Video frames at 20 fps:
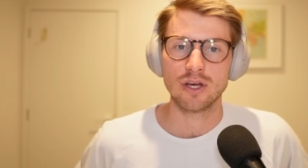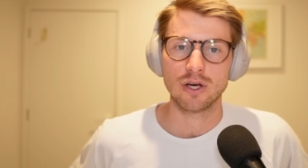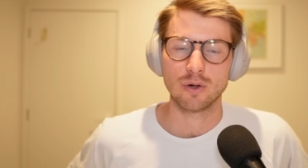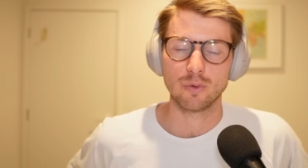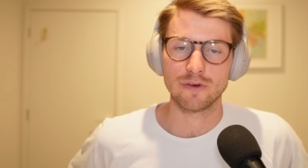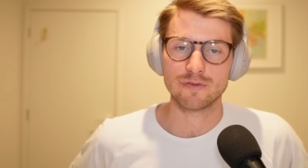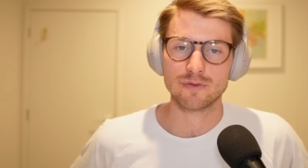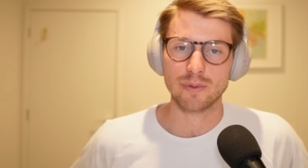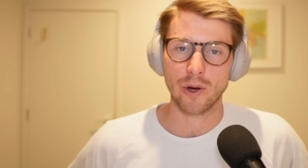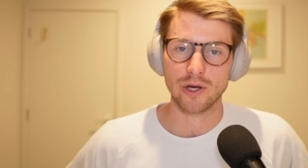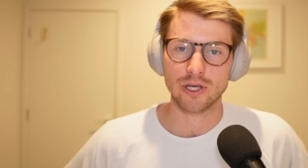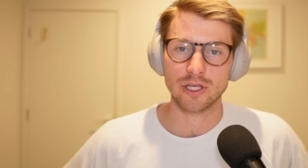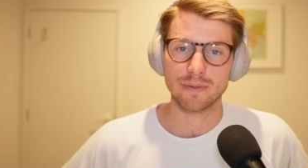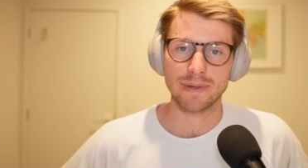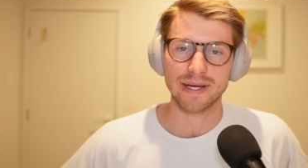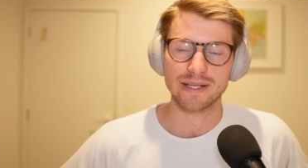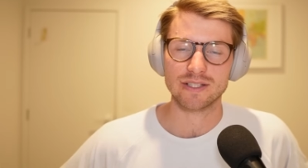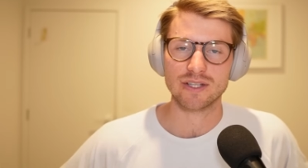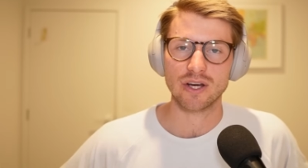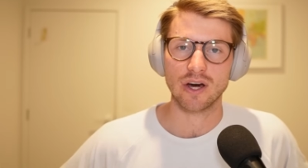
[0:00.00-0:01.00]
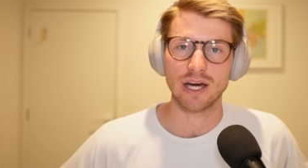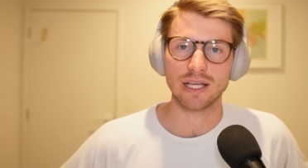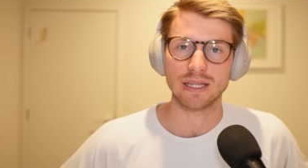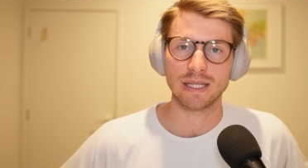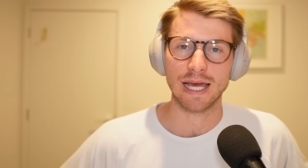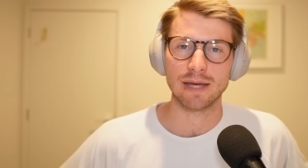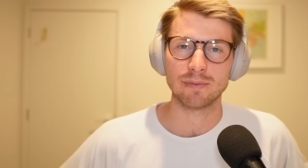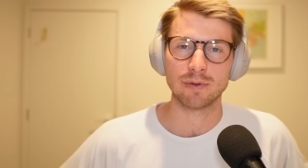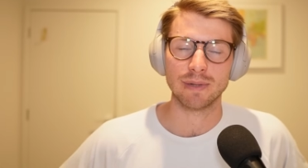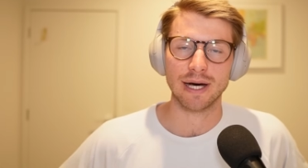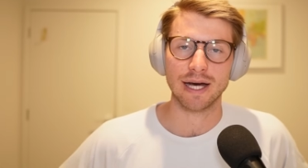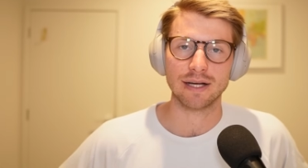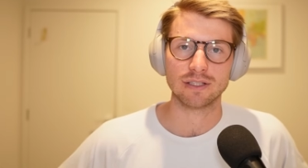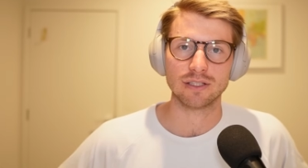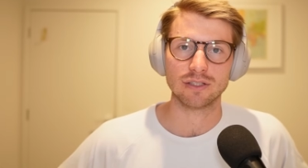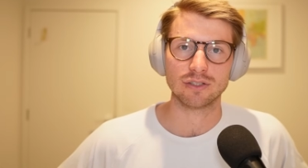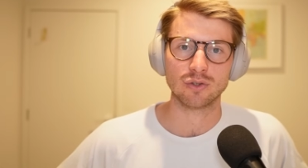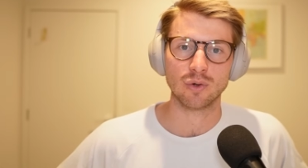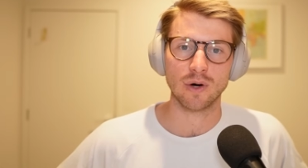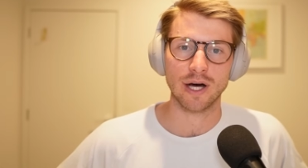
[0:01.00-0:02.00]
We've spoken about a tight labour
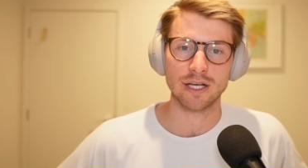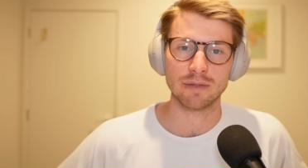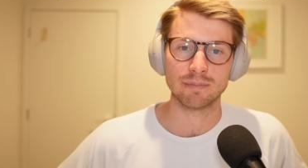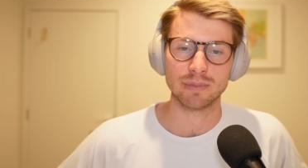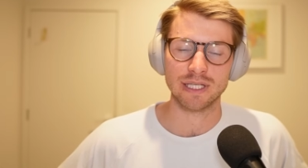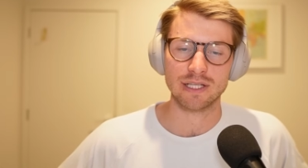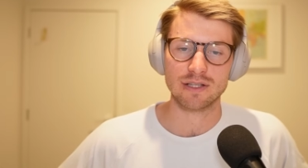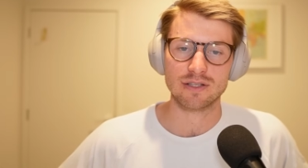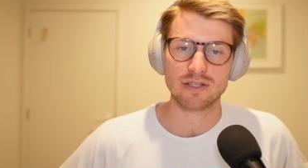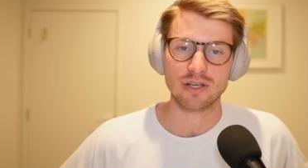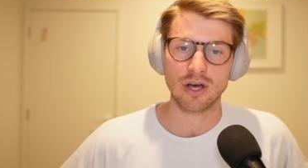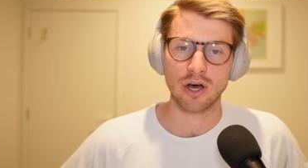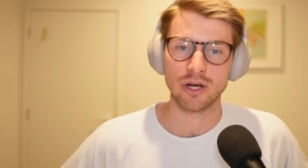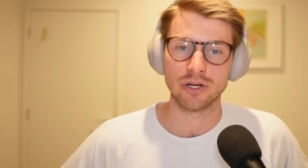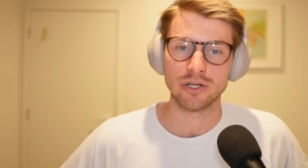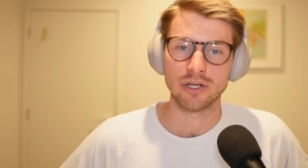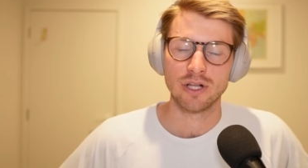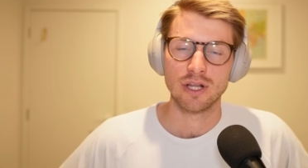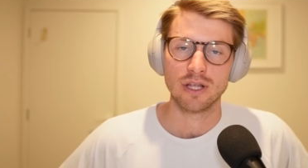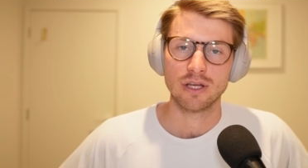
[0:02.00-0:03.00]
market quite a bit. So